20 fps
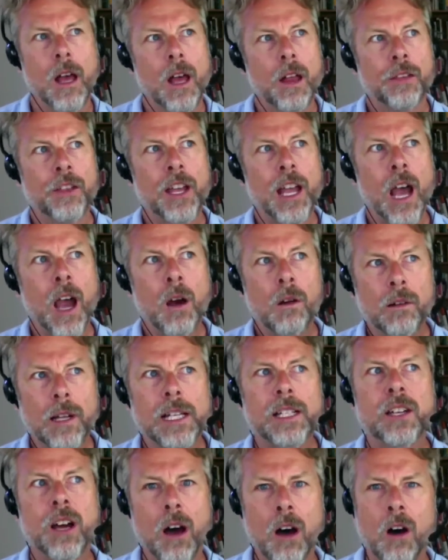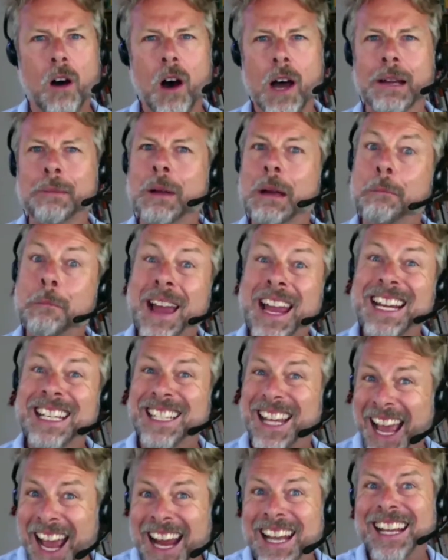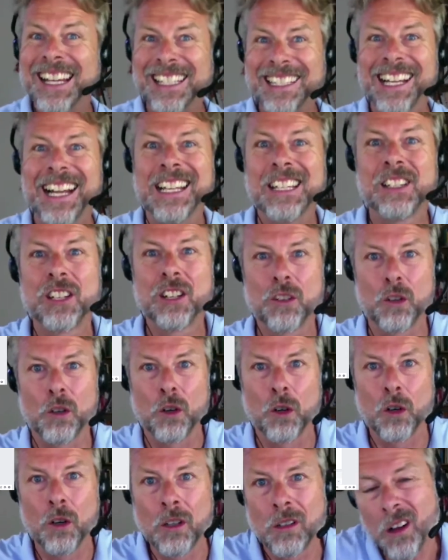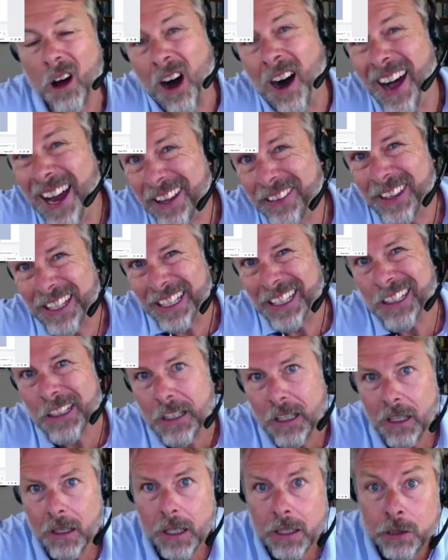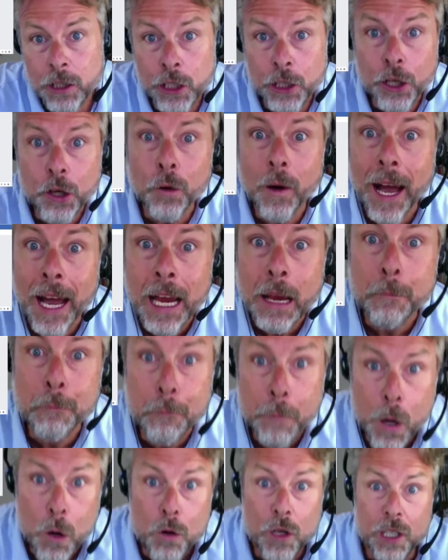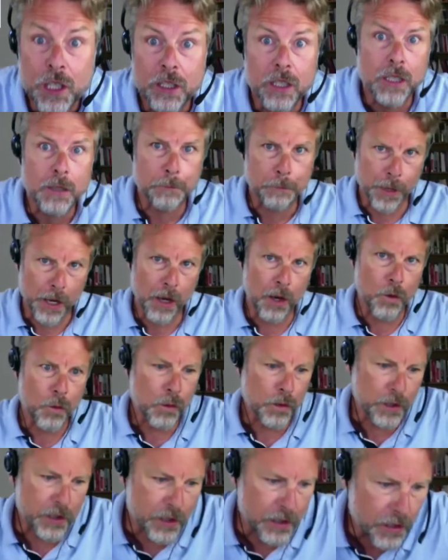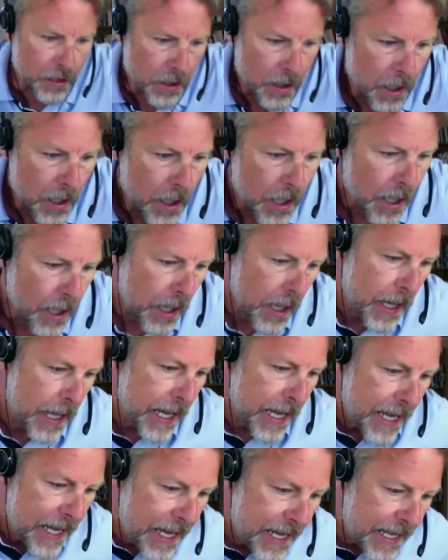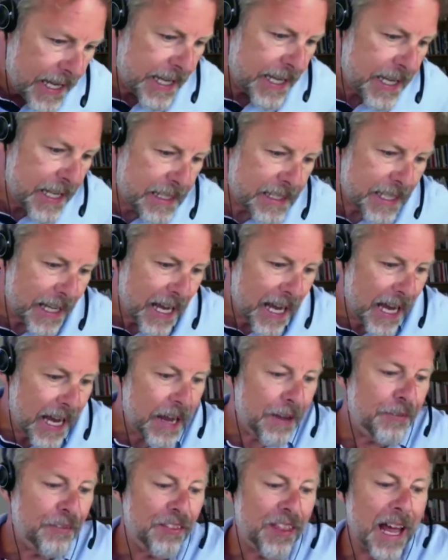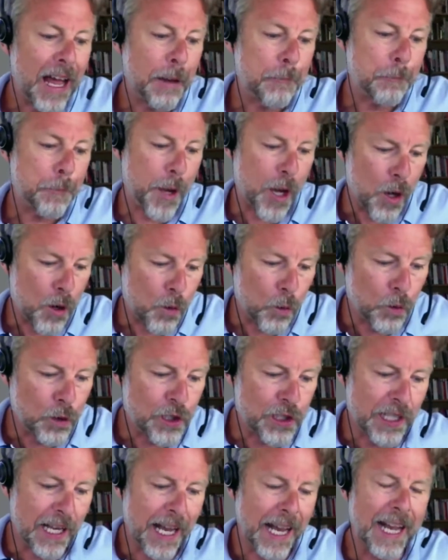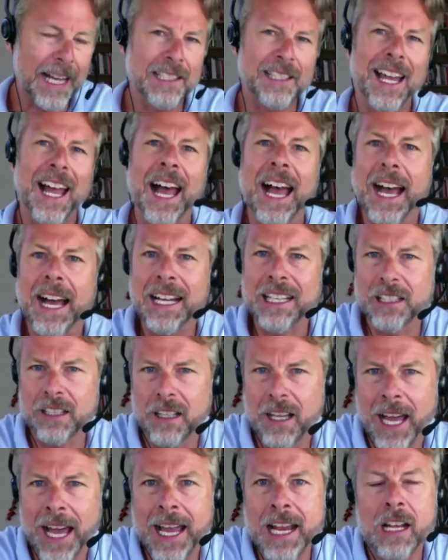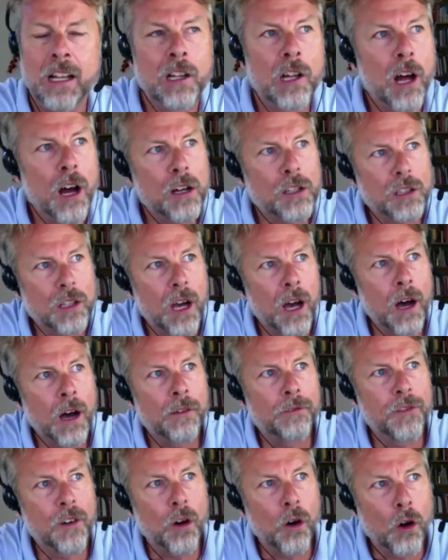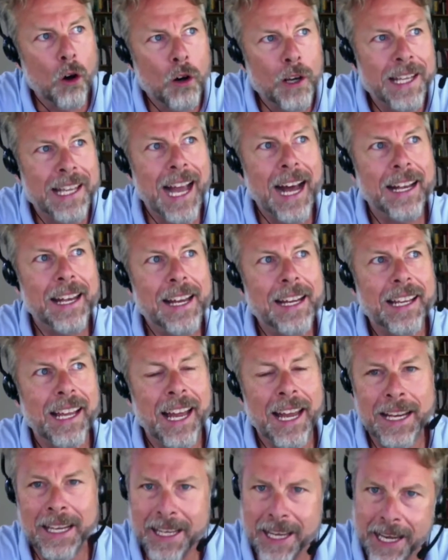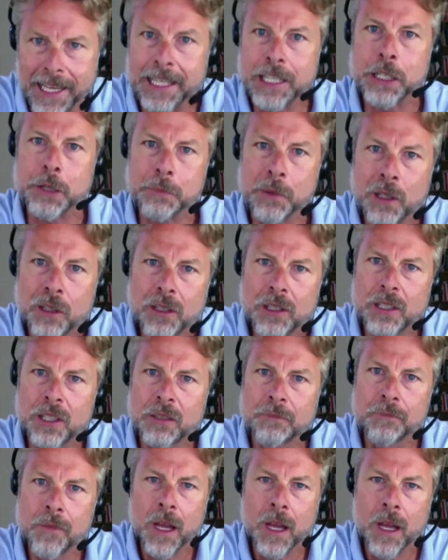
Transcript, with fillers: The only time it makes any sense at all, I think, to do a boosted post is if that post has had a lot of organic engagement